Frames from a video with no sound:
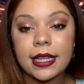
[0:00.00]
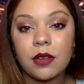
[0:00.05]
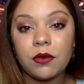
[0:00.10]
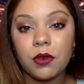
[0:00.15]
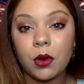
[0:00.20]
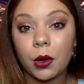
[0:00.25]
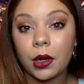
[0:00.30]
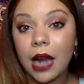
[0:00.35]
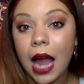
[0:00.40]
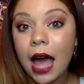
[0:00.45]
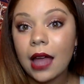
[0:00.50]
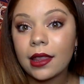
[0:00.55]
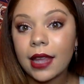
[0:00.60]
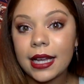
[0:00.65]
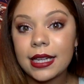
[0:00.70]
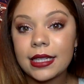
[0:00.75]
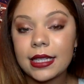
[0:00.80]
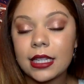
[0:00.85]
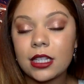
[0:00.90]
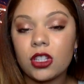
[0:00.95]
If you are not
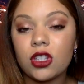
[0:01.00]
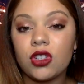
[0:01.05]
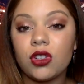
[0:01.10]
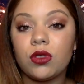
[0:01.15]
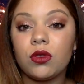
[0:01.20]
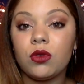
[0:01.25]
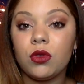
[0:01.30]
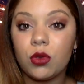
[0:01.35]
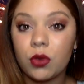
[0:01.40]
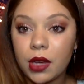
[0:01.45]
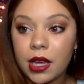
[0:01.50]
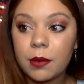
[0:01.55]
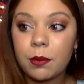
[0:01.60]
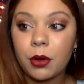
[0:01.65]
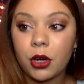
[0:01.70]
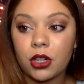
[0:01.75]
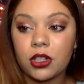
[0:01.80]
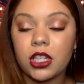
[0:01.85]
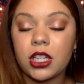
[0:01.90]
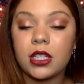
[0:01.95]
licensed, you can
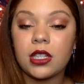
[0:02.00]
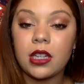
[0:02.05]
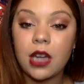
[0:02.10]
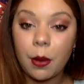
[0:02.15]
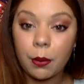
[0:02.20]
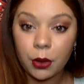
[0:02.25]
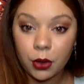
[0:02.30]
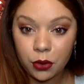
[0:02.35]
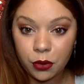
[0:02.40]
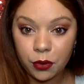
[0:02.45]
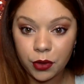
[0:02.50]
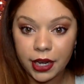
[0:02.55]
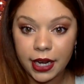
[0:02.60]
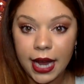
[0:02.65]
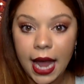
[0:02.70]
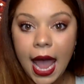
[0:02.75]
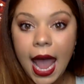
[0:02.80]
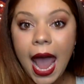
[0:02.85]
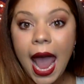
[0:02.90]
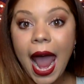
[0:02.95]
purchase #3